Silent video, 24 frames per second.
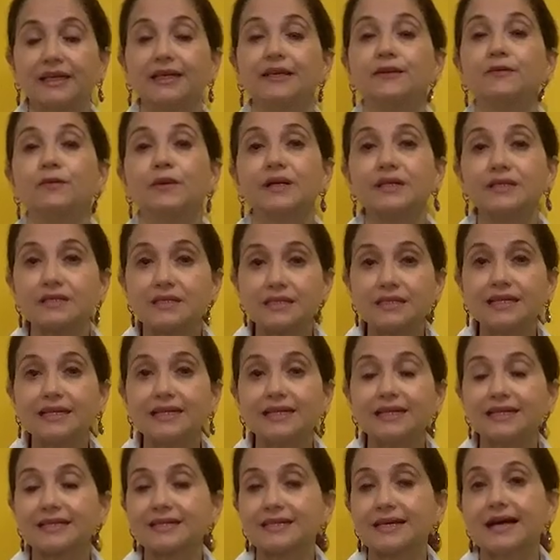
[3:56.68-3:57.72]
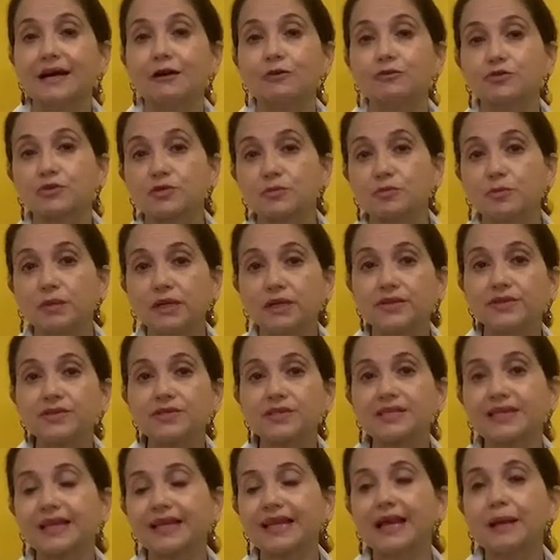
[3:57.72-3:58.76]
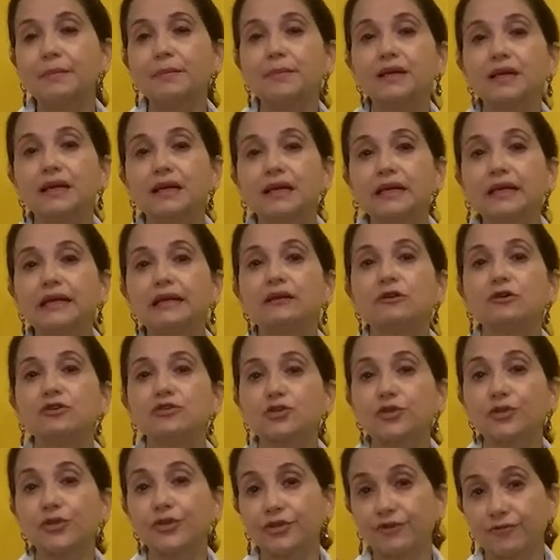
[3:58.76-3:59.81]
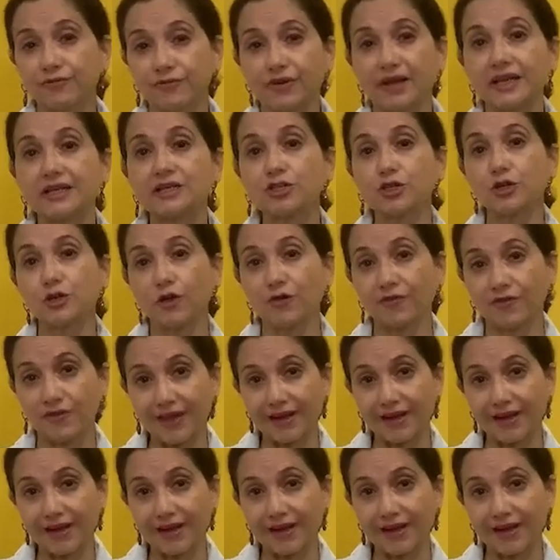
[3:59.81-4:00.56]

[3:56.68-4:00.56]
In one scene as a house burns, the camera lingers on the reflection of